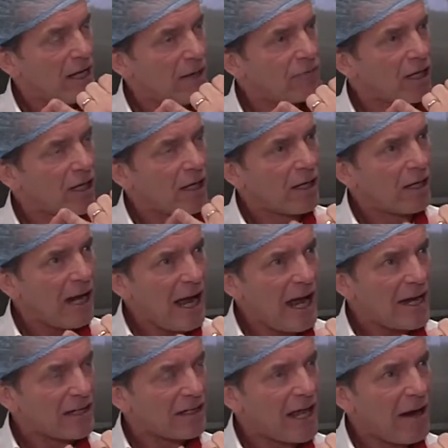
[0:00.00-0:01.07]
If the
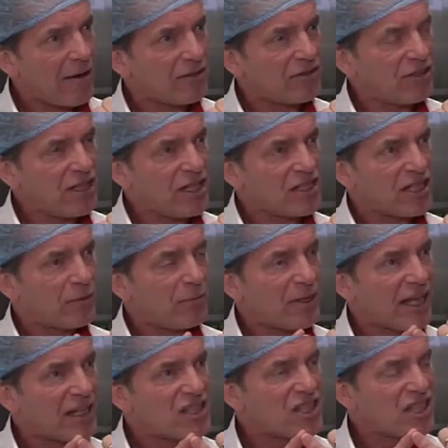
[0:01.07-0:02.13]
client guarantees that we
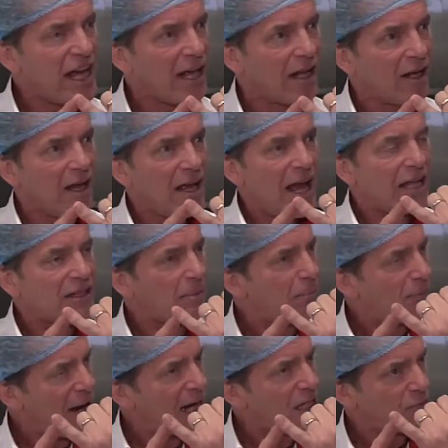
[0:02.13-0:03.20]
can sell at the
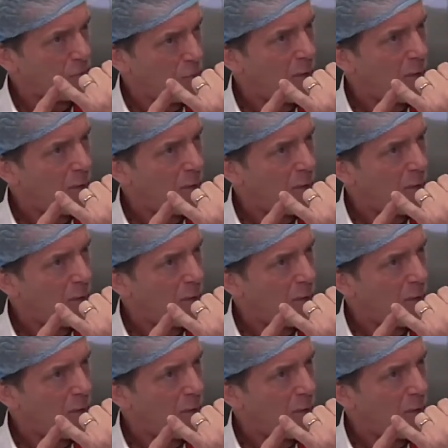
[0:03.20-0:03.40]
price for